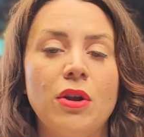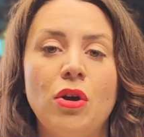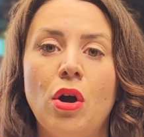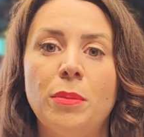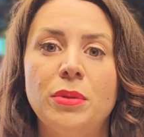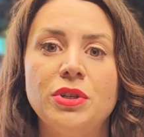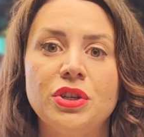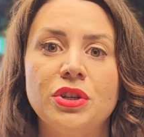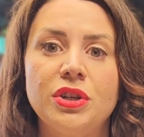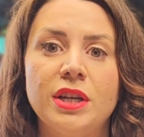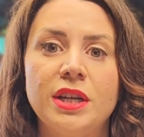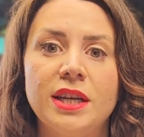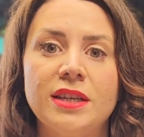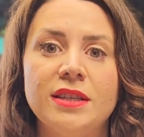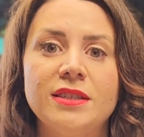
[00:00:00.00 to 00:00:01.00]

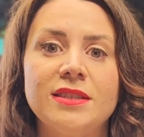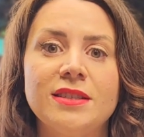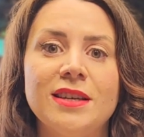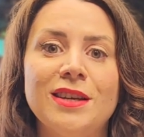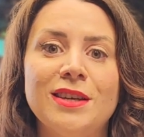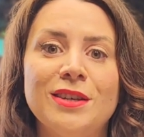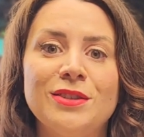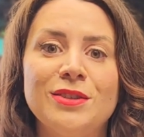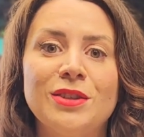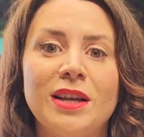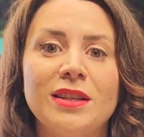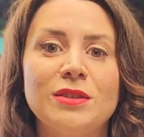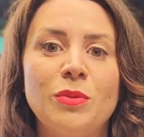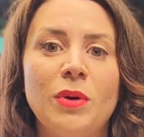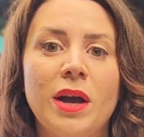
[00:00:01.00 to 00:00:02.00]
opportunities. So
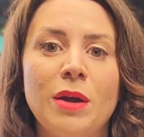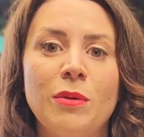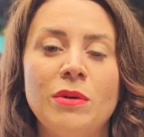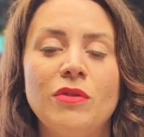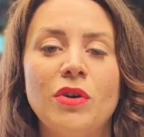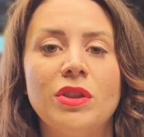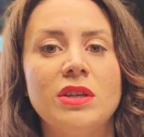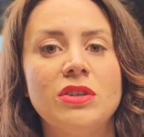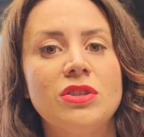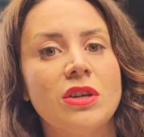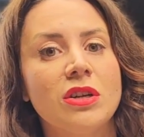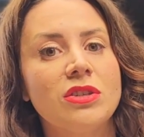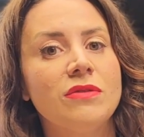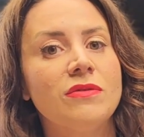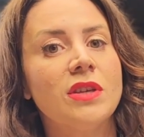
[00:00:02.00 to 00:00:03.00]
that's why we've got the
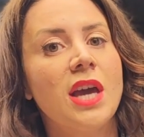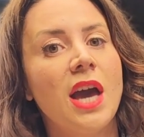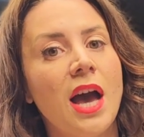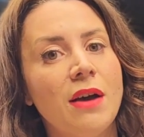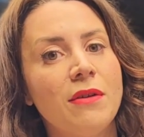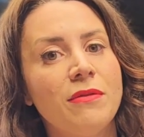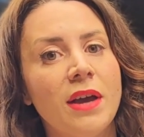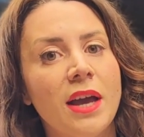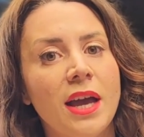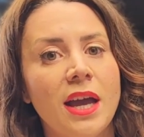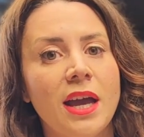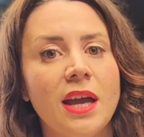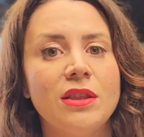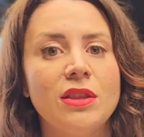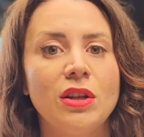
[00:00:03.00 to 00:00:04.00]
introduction of the
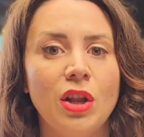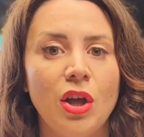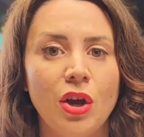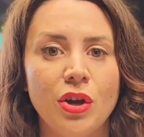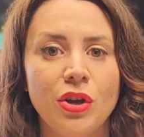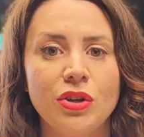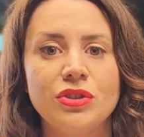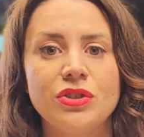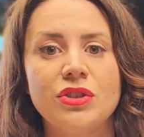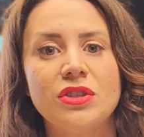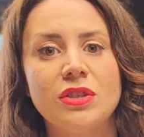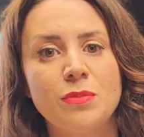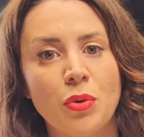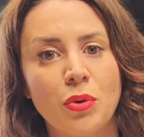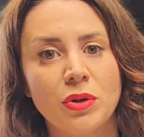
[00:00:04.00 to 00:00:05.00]
cafe, the lounge, the
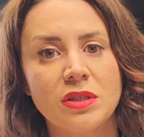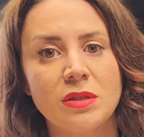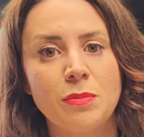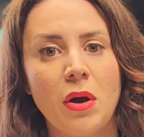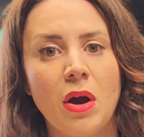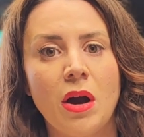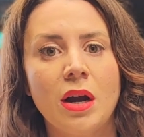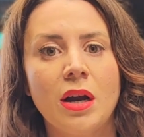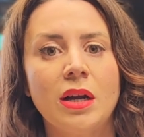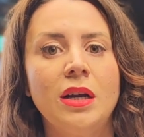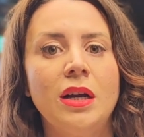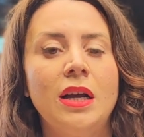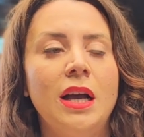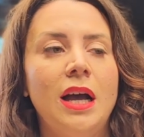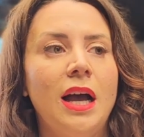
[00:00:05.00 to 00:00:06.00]
sports bar,
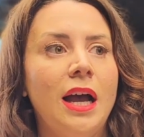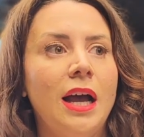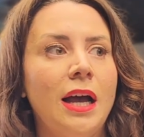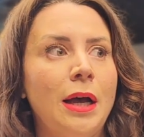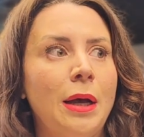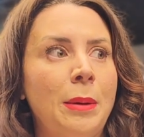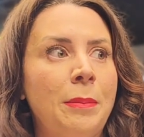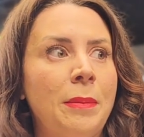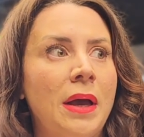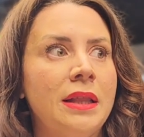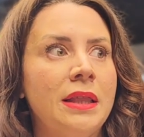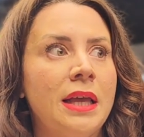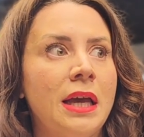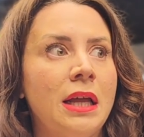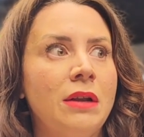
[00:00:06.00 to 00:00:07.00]

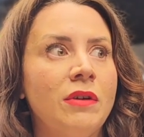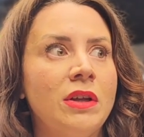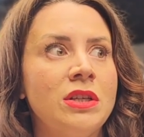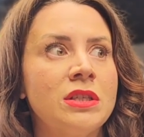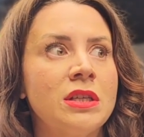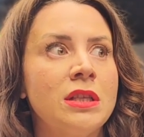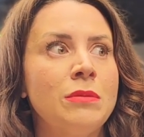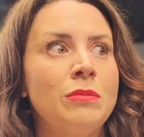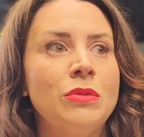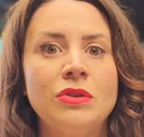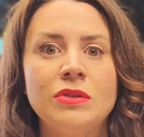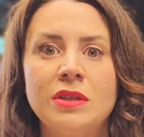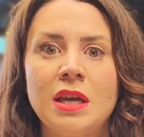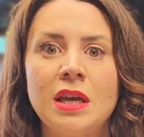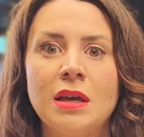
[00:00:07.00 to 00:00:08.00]
and then eventually the
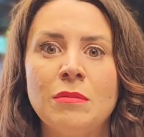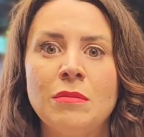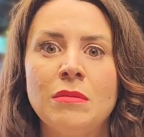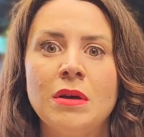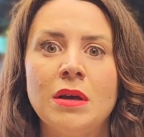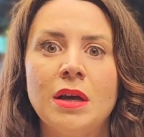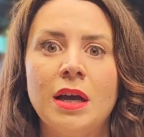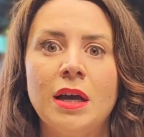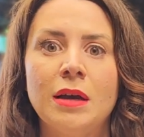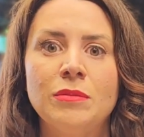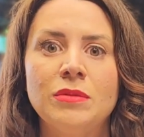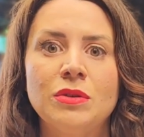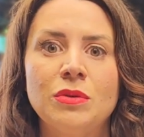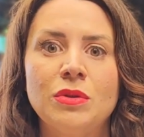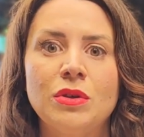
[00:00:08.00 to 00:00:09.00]
museum.
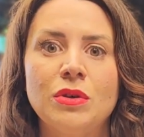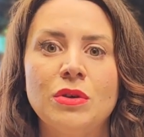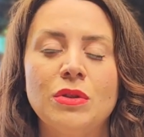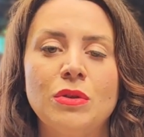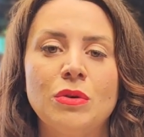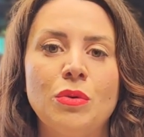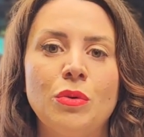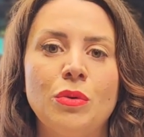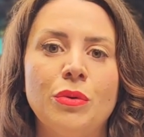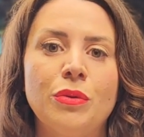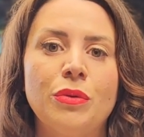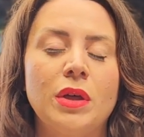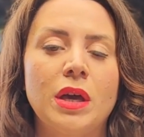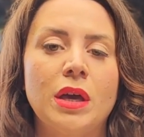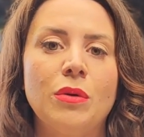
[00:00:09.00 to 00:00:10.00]
So the whole
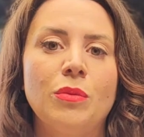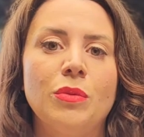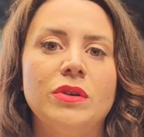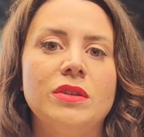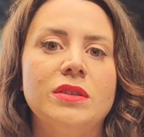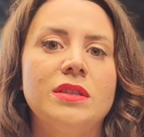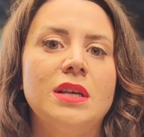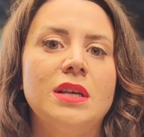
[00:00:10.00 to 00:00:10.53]
thing was